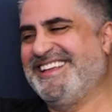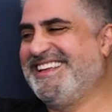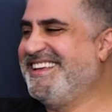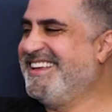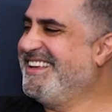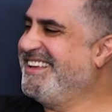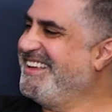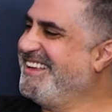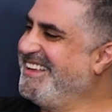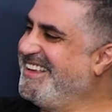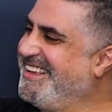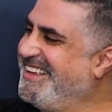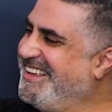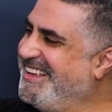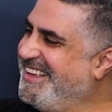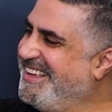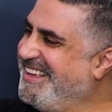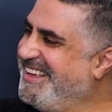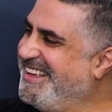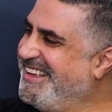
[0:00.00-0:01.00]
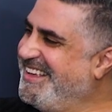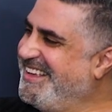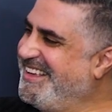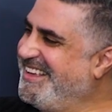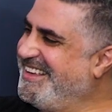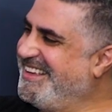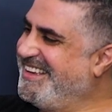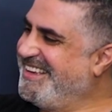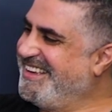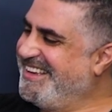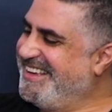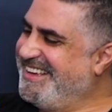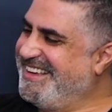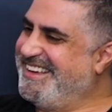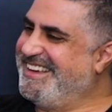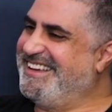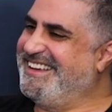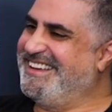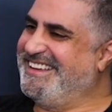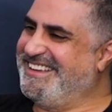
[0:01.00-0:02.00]

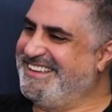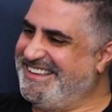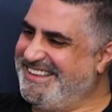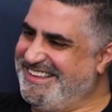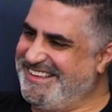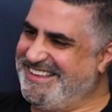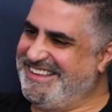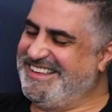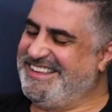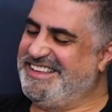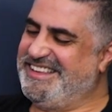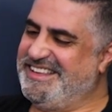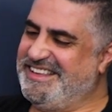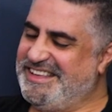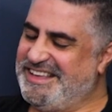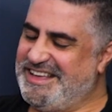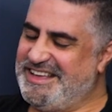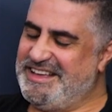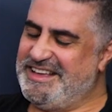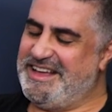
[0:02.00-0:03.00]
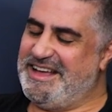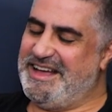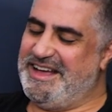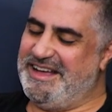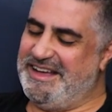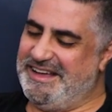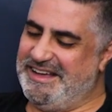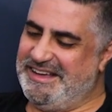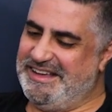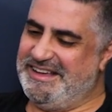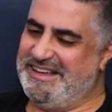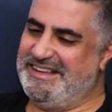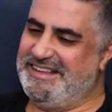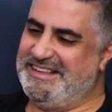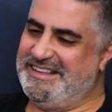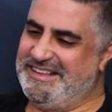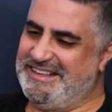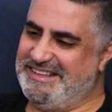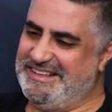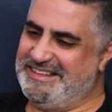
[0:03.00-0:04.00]

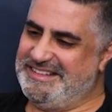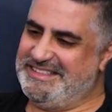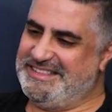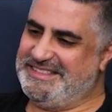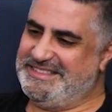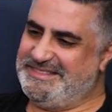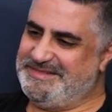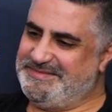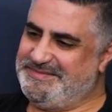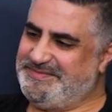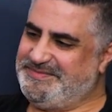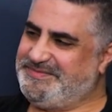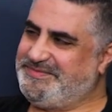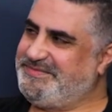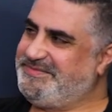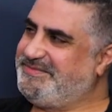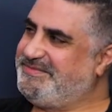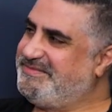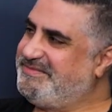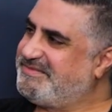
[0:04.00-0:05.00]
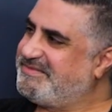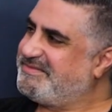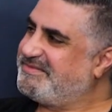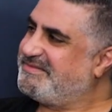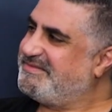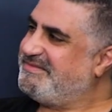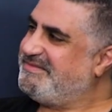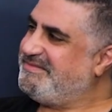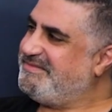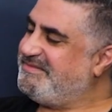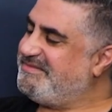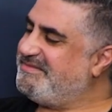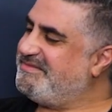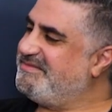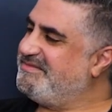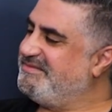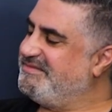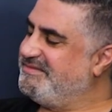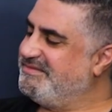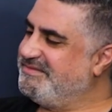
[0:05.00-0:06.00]

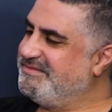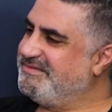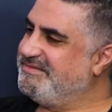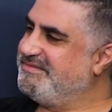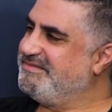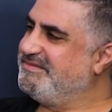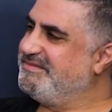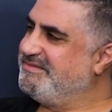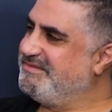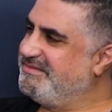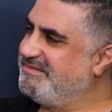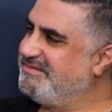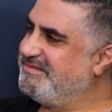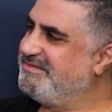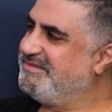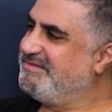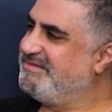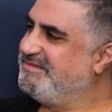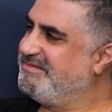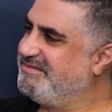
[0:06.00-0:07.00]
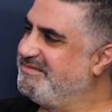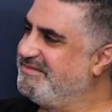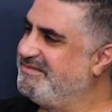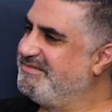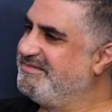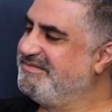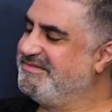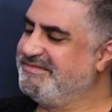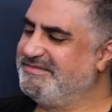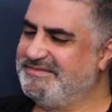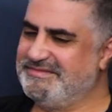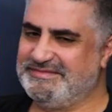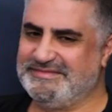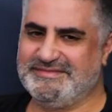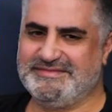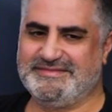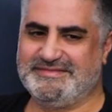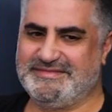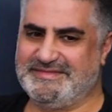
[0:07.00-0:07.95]
No words are spoken by the person on screen.